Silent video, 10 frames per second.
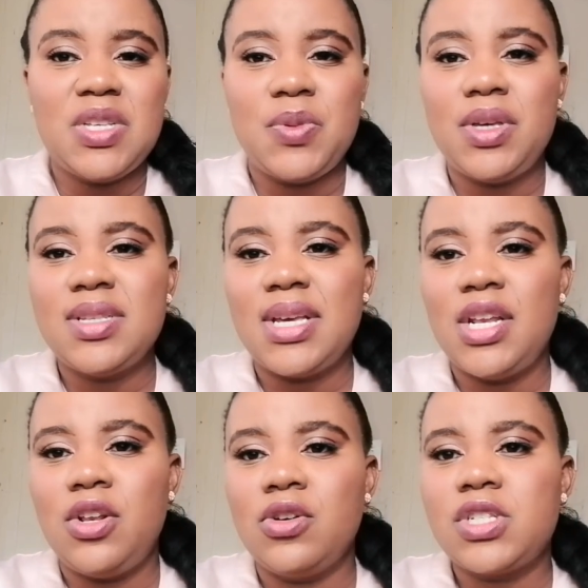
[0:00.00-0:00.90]
is because it
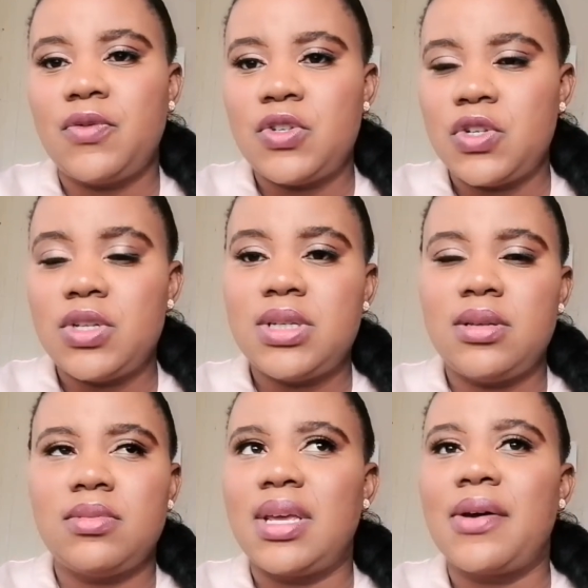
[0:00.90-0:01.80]
looks for
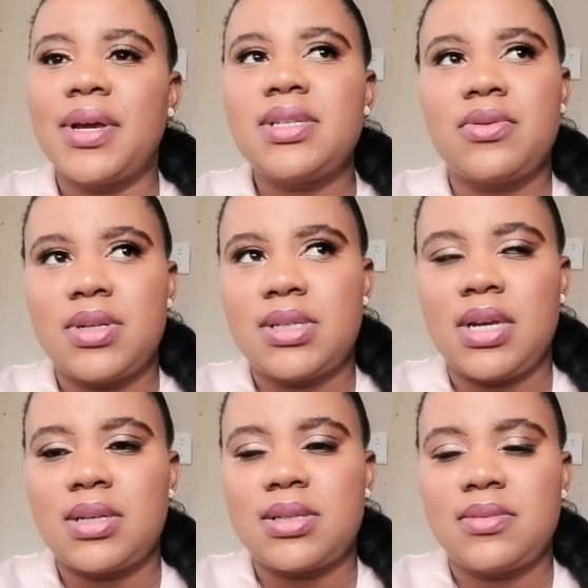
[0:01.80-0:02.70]
certain
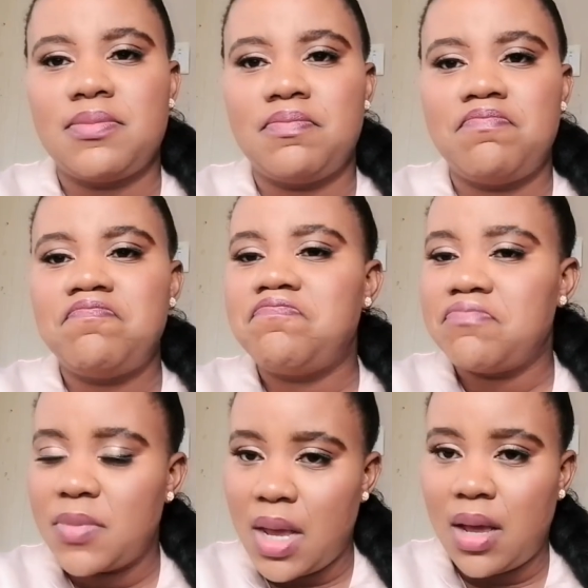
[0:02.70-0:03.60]
characteristics.
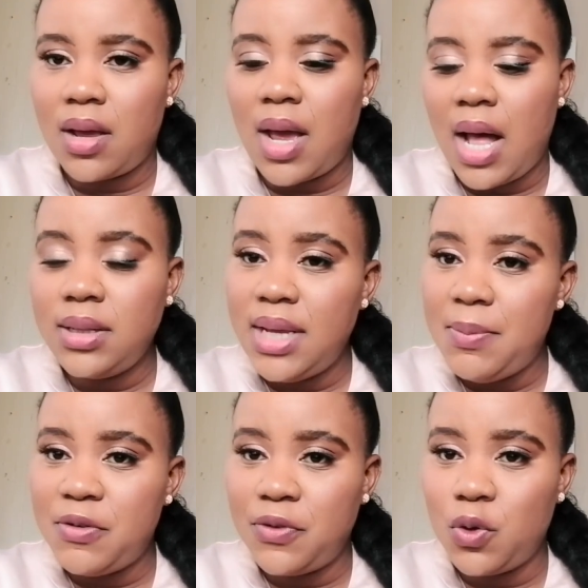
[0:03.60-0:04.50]
I'll
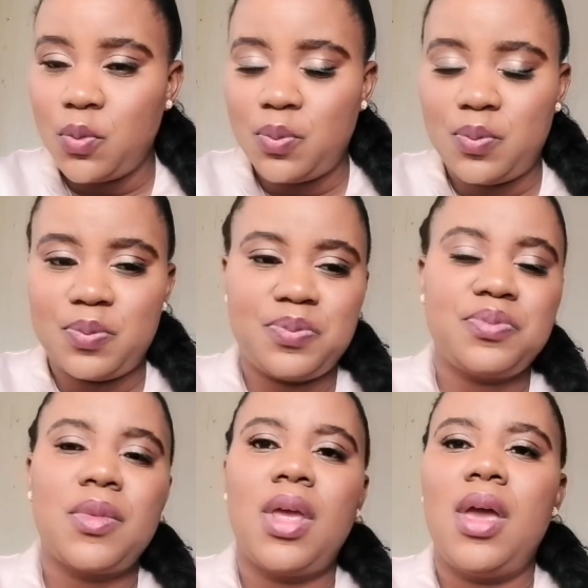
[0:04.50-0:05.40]
name a few.
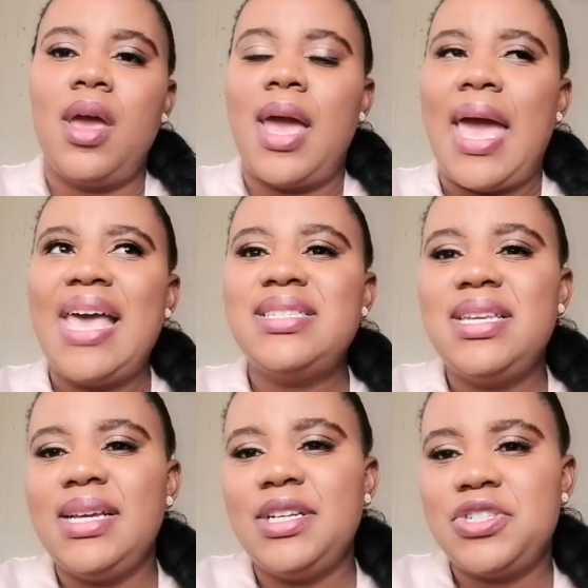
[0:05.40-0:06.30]
As an
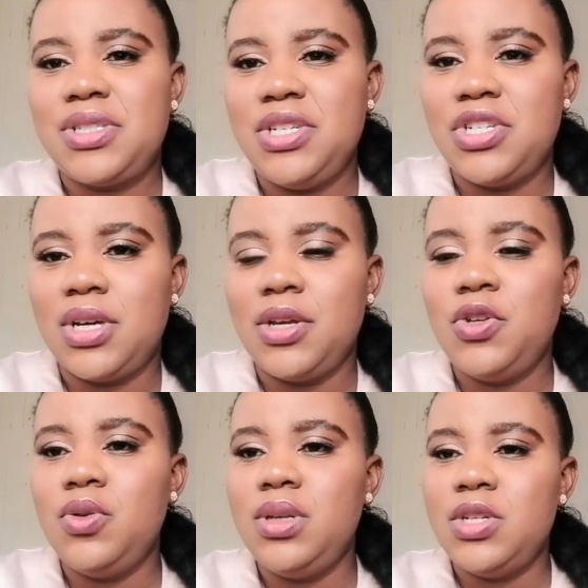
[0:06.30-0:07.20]
English teacher,
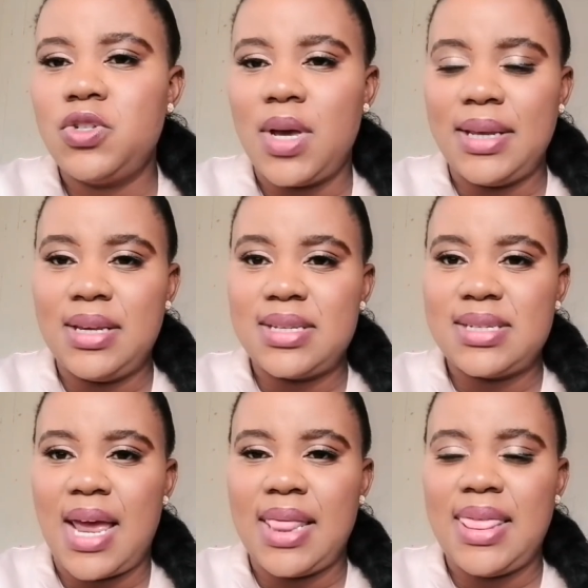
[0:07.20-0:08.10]
you need to
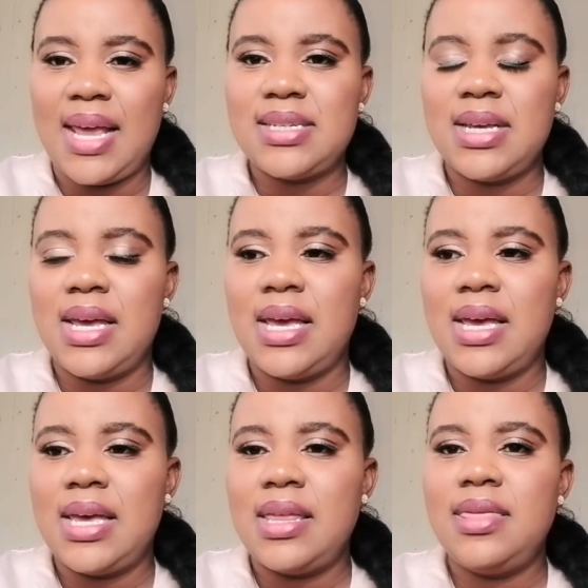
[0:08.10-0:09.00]
understand that
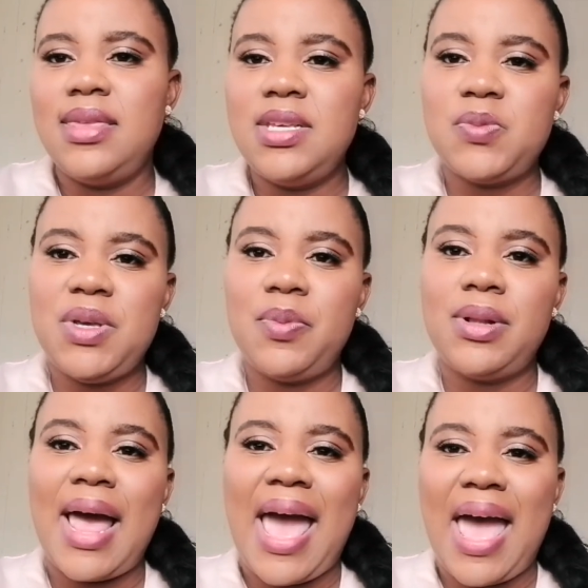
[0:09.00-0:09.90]
these
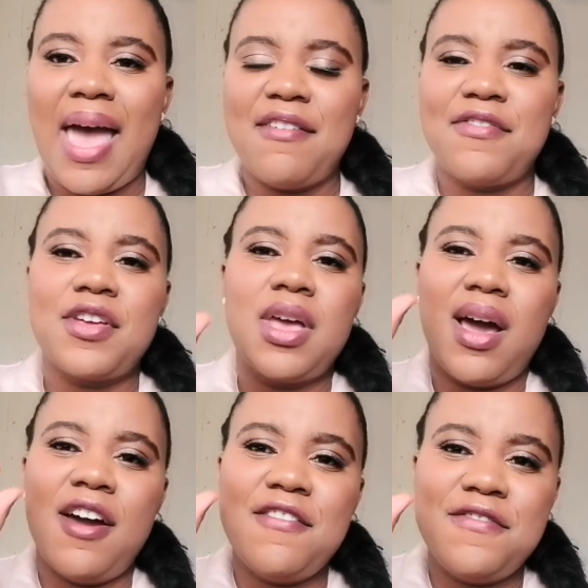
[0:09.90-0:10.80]
people have
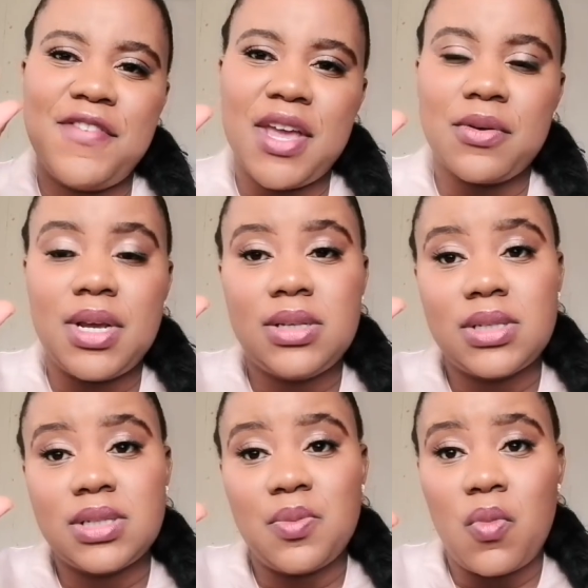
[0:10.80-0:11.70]
a very
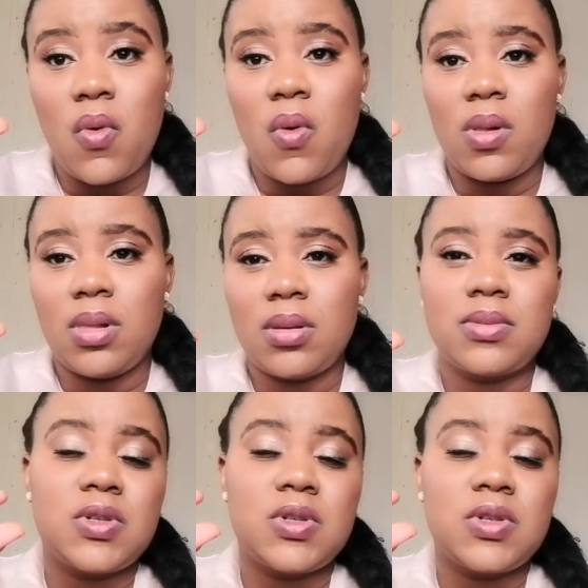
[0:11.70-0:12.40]
small